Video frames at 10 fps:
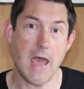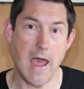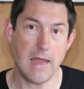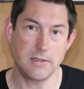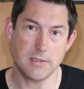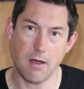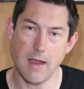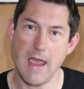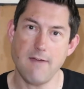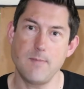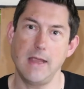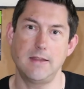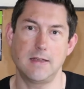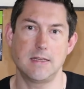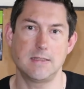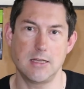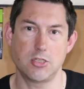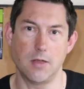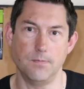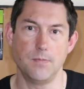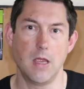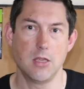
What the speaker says: And I have made that decision.